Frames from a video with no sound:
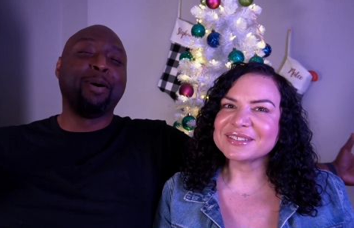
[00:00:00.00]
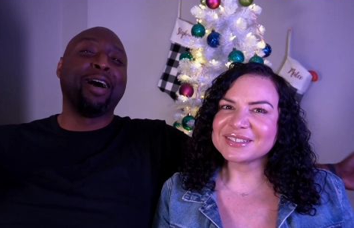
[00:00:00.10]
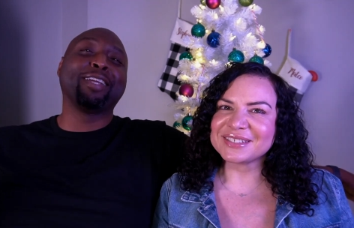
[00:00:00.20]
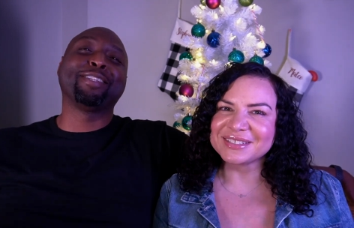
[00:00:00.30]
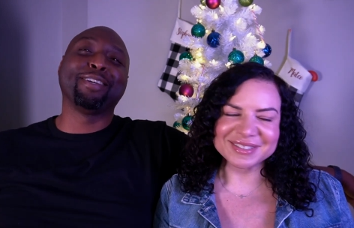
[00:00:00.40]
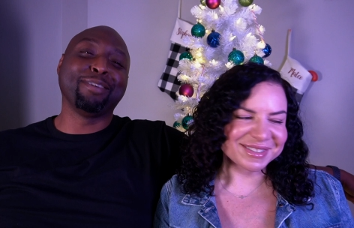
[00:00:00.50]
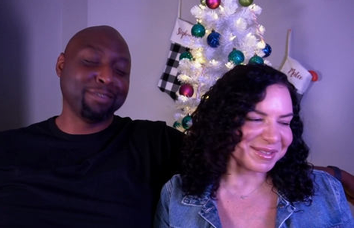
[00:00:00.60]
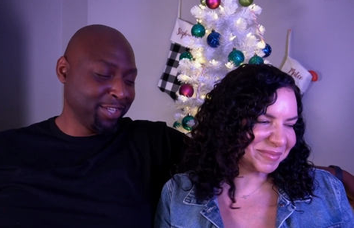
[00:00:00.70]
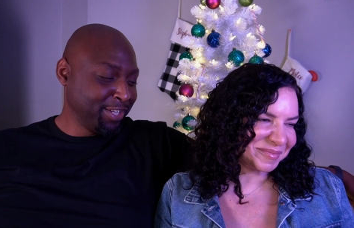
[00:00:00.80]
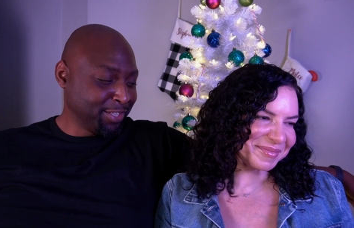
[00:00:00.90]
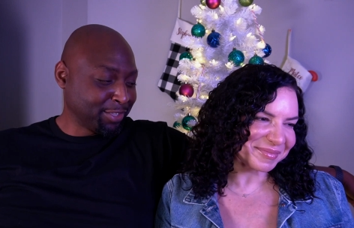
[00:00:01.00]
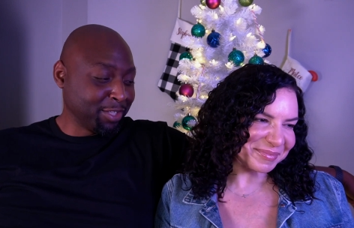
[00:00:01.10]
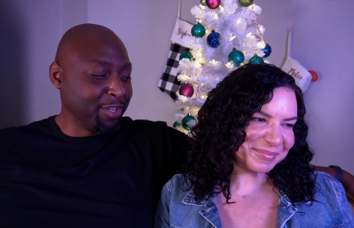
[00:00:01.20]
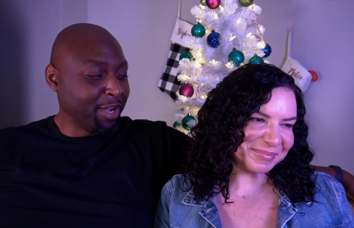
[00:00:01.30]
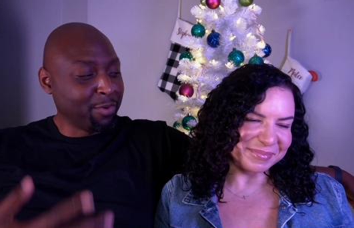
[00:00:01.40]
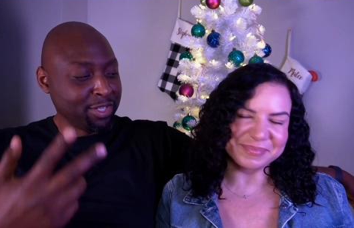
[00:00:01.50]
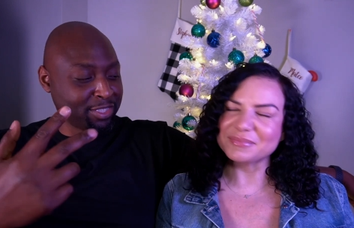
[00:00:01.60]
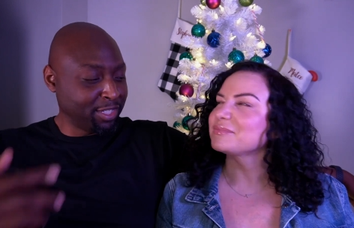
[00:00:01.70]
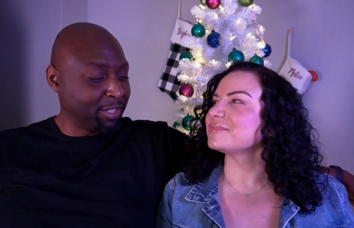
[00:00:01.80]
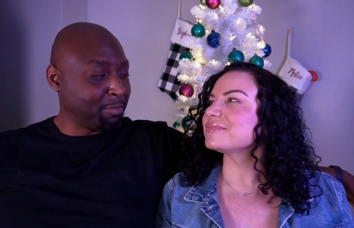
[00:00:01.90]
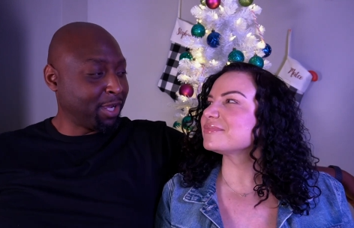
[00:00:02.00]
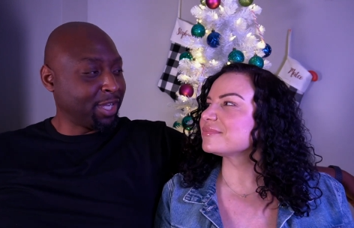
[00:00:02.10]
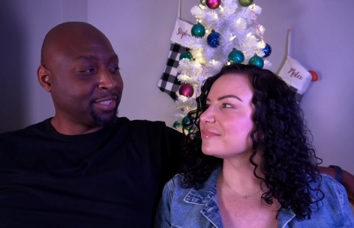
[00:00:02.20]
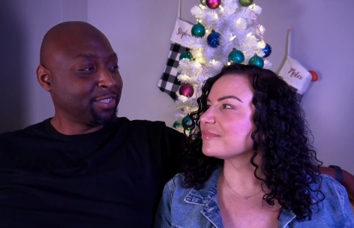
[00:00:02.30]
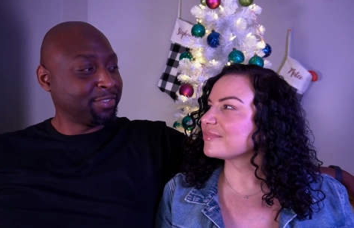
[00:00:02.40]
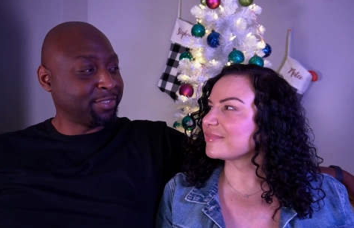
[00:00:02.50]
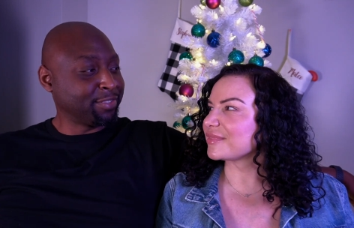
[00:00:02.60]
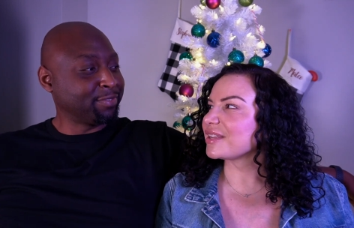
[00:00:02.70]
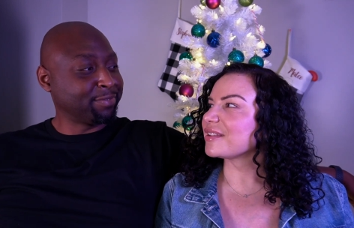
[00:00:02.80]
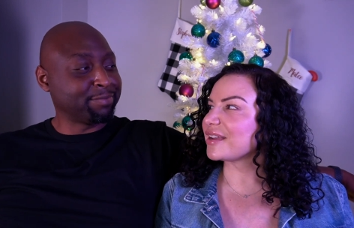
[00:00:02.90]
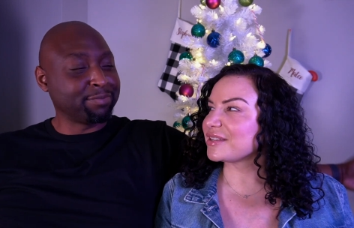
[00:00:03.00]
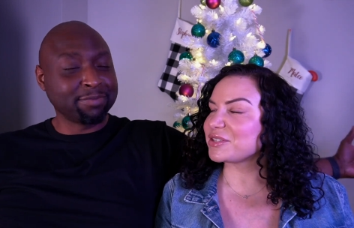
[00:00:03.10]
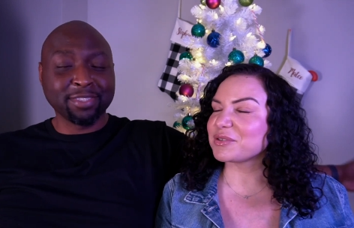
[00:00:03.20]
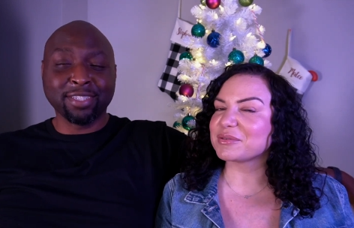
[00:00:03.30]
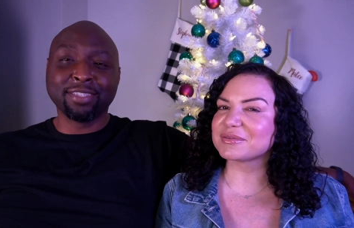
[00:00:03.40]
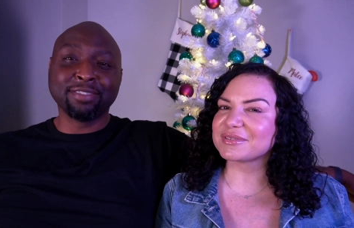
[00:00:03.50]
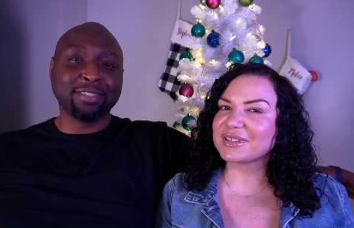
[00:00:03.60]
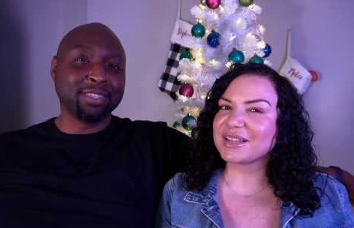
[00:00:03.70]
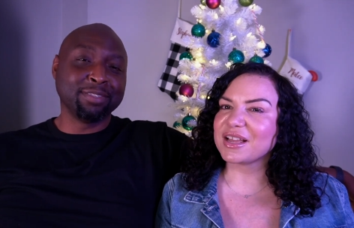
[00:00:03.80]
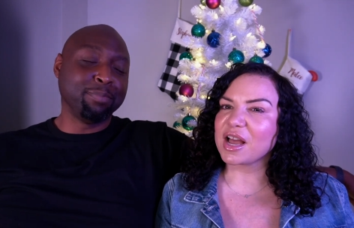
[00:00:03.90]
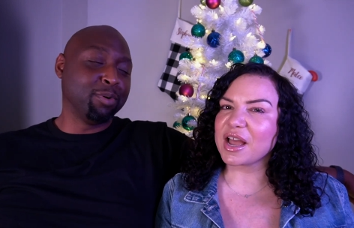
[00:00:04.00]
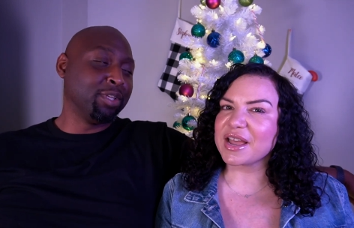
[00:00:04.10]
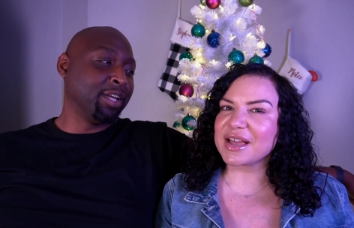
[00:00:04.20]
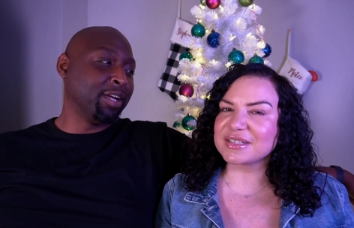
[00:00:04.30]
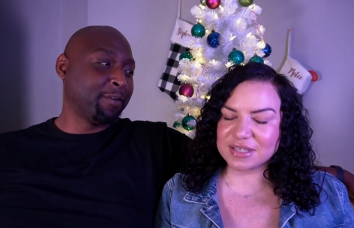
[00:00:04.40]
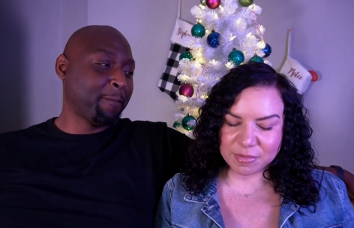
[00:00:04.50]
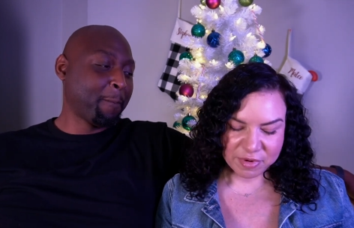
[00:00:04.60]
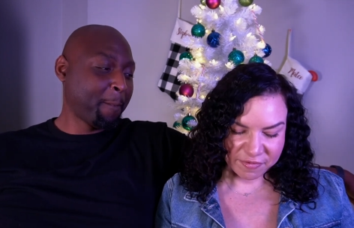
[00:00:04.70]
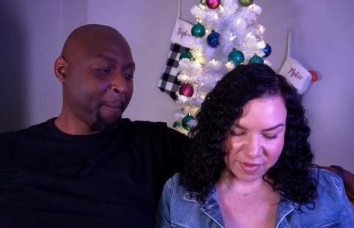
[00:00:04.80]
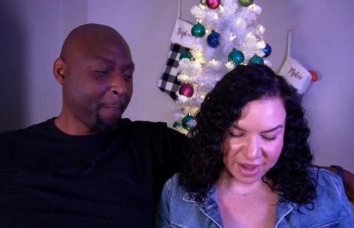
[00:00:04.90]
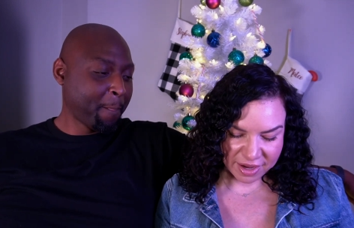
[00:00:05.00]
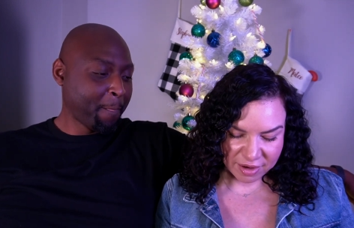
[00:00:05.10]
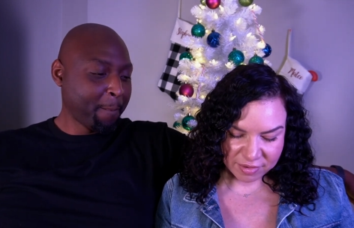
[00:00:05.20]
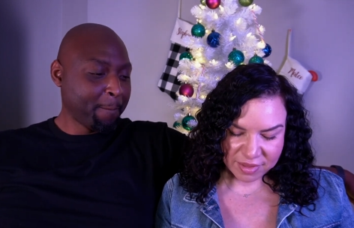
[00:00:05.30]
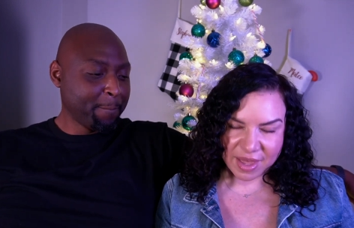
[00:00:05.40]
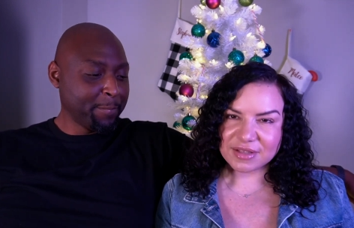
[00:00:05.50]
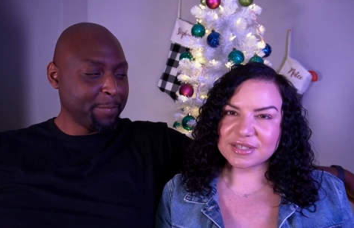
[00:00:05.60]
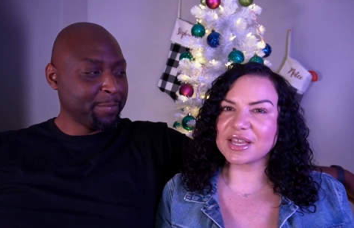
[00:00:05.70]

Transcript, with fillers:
Speaker 1: to buy two. So you got one sitting in the box. I do. I asked
Speaker 2: out. him if like that's